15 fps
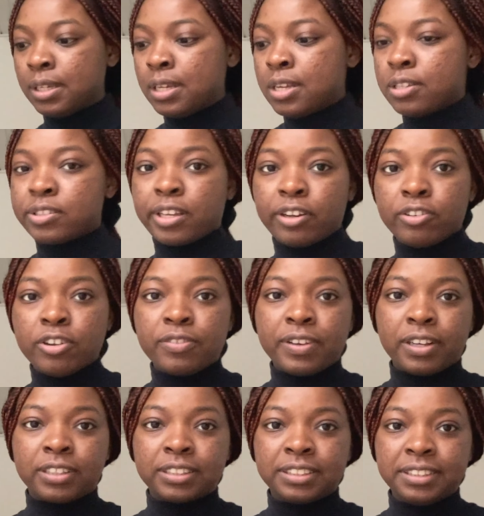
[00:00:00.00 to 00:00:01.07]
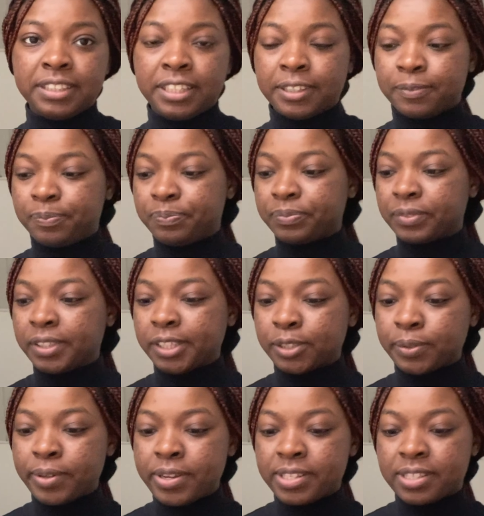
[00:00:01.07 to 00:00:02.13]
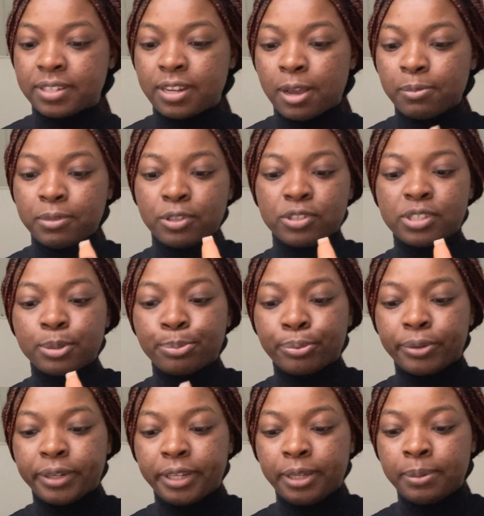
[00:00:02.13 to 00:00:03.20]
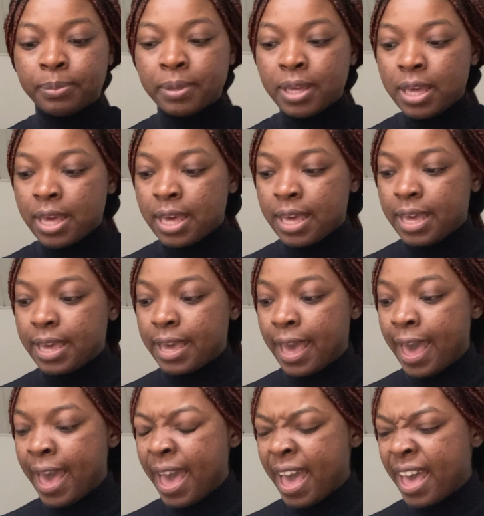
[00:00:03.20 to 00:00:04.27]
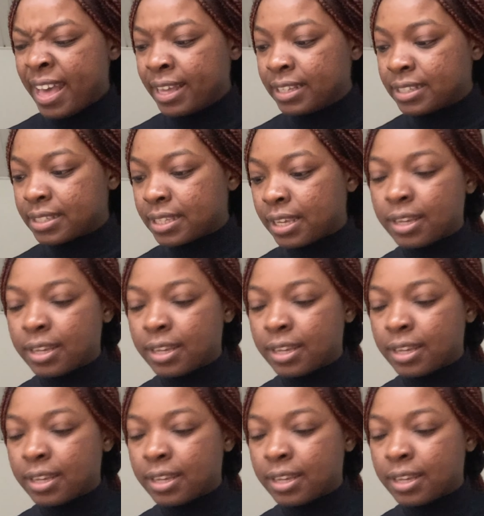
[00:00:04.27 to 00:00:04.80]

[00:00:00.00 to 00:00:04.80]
So I don't know if y'all can see it. This one is the Domino Supreme. It has